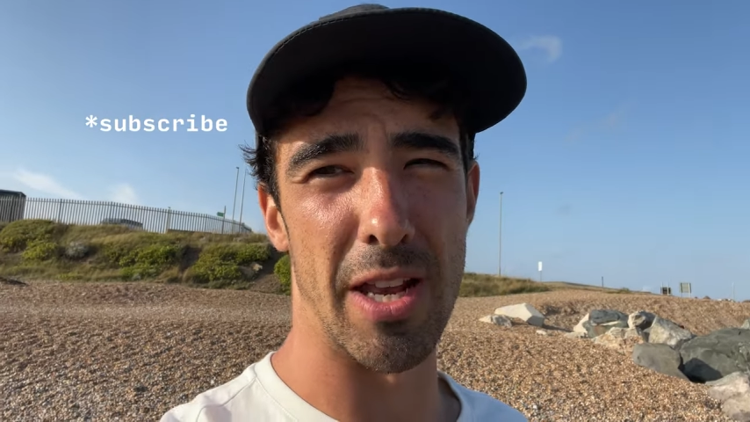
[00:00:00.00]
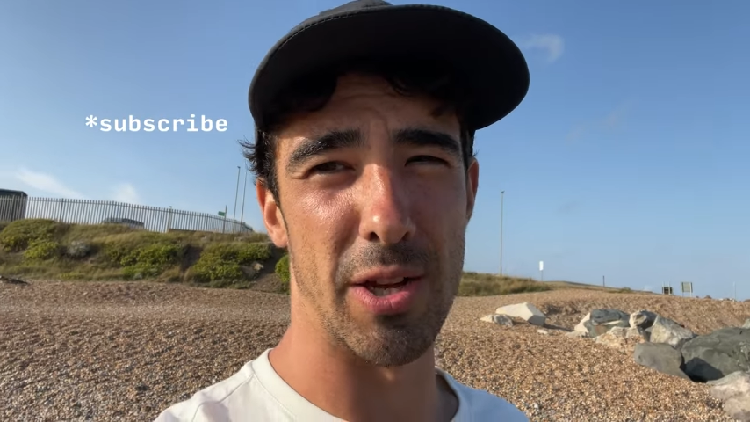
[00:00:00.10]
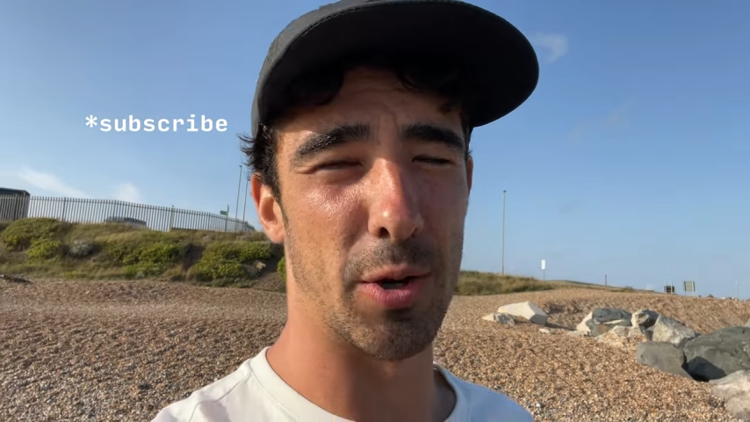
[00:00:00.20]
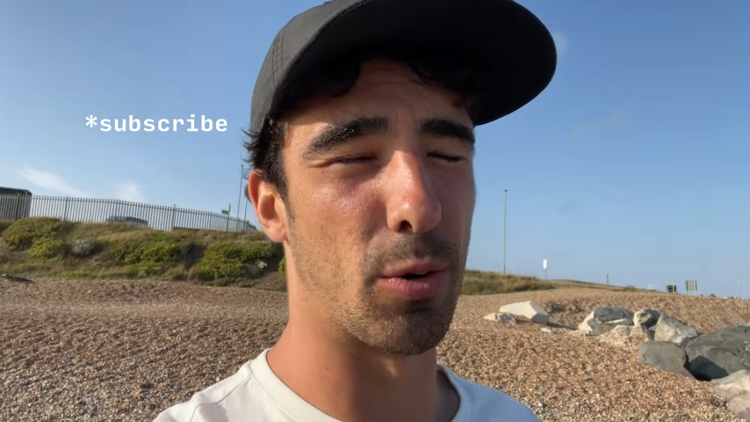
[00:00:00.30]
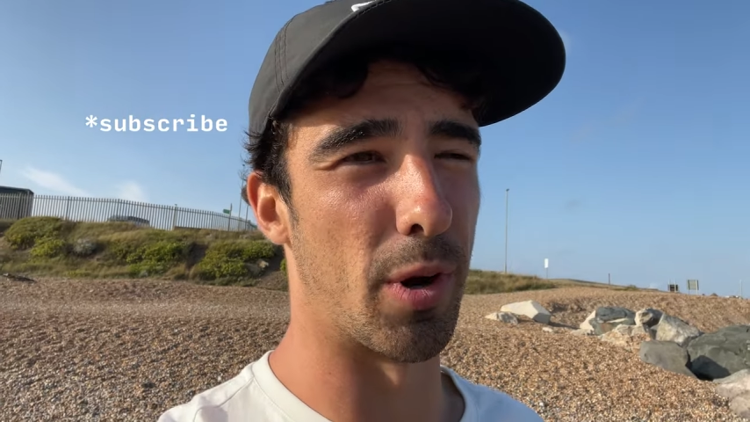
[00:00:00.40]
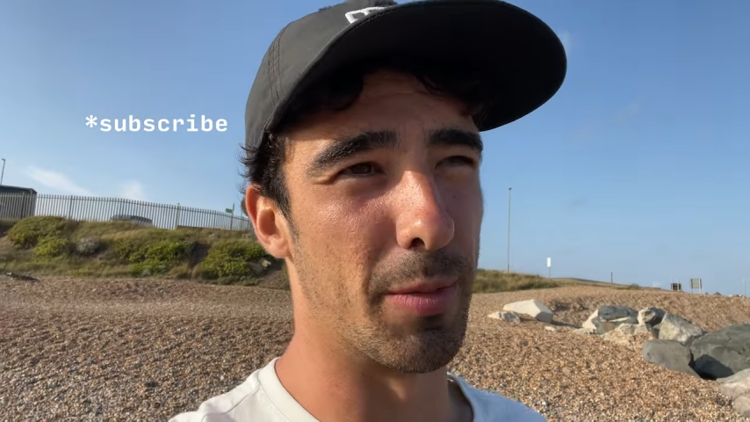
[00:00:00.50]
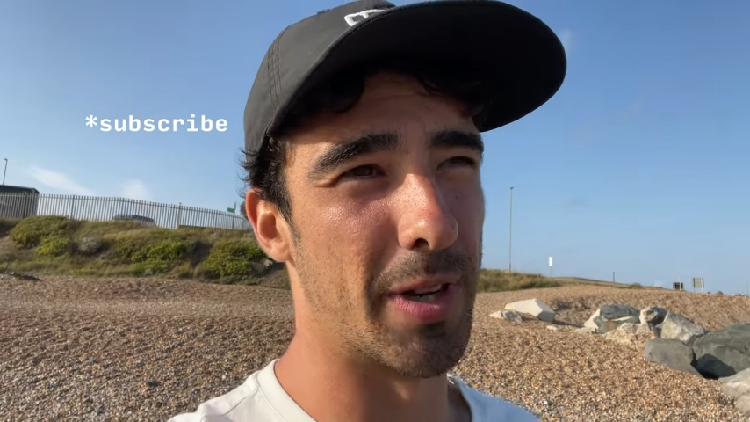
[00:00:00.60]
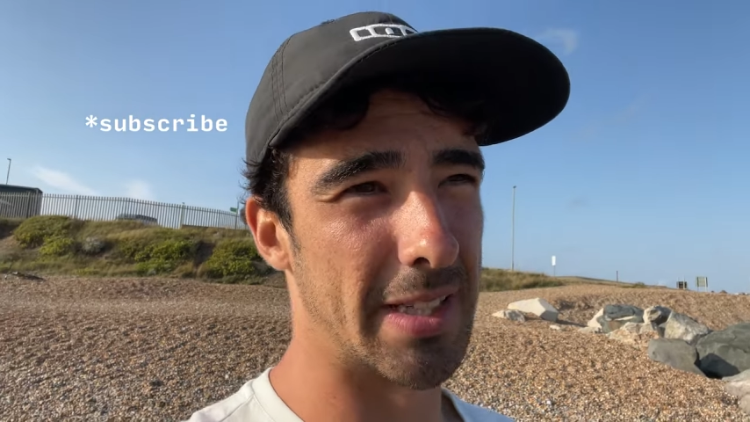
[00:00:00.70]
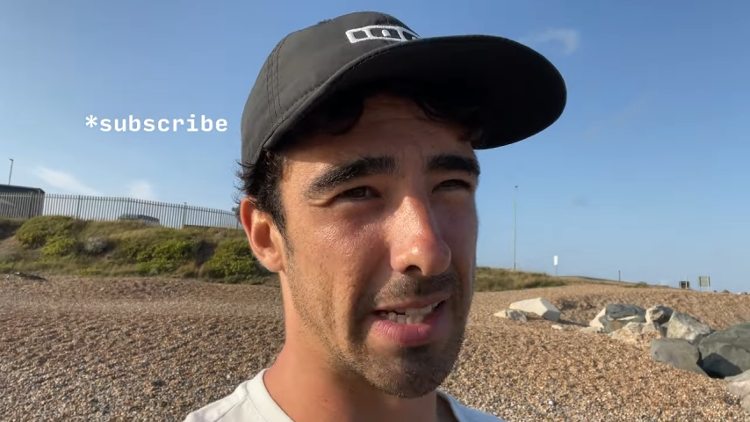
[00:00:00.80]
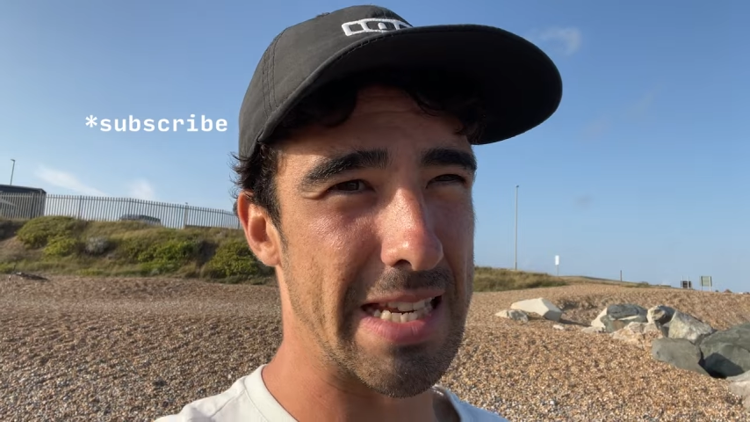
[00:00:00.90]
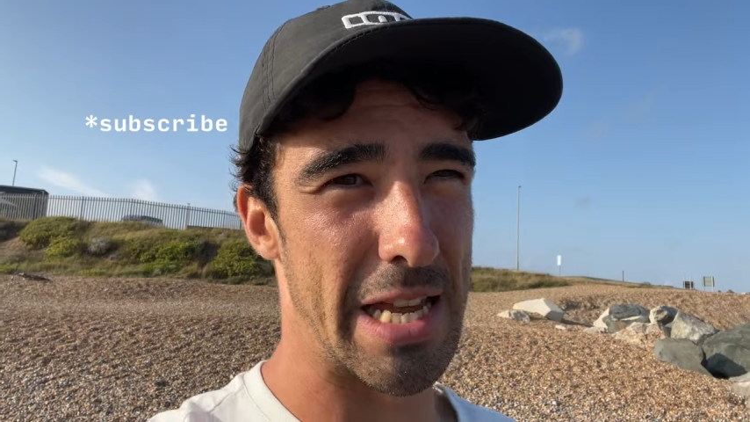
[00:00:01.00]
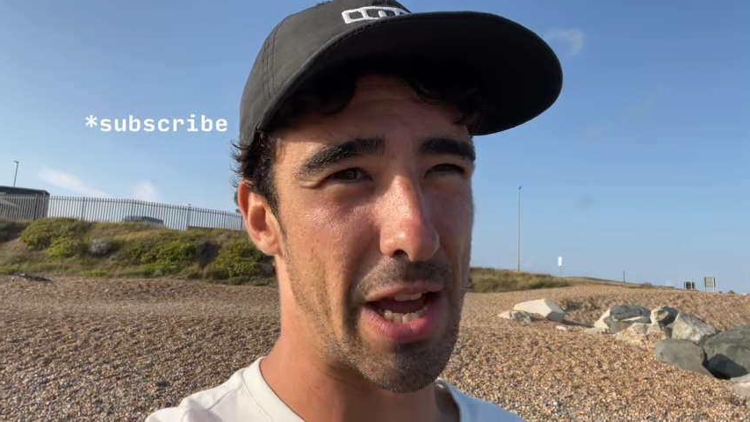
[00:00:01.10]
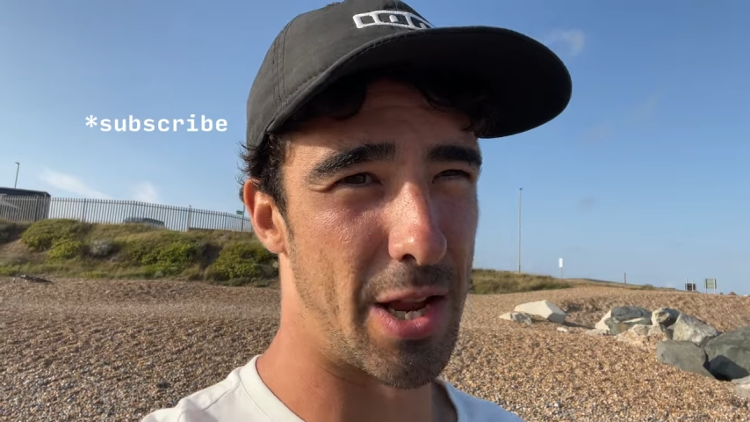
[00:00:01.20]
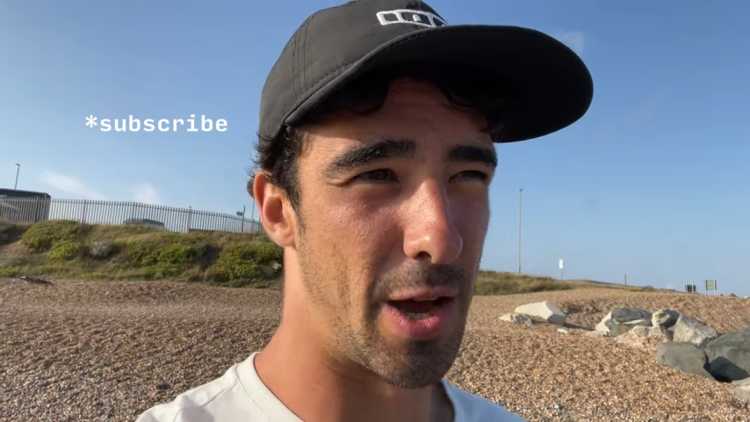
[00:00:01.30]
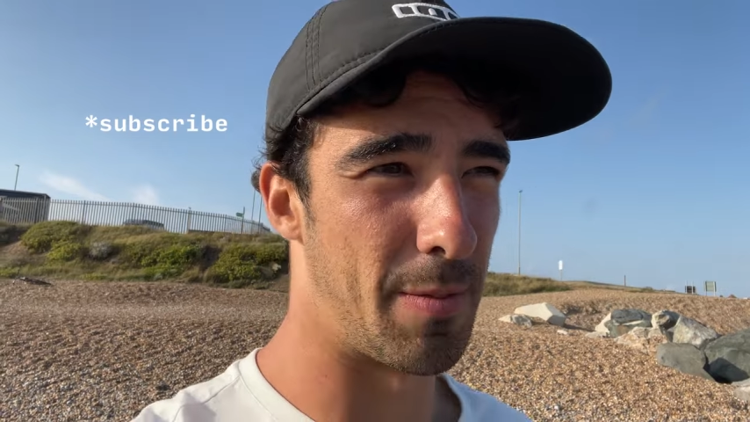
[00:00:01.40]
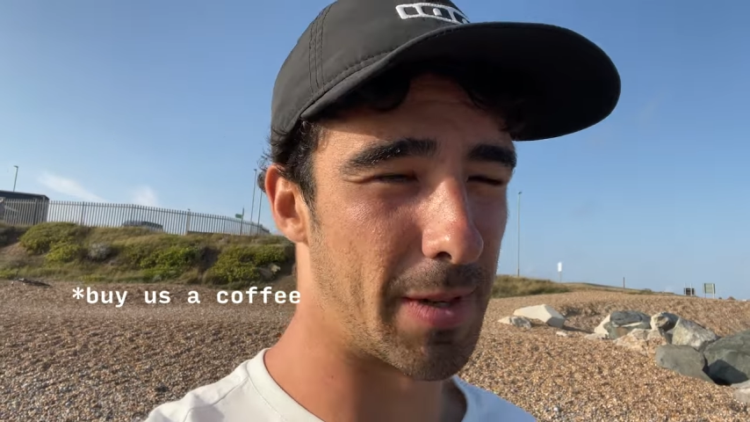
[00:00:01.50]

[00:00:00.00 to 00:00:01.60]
new equipment is going to turn up,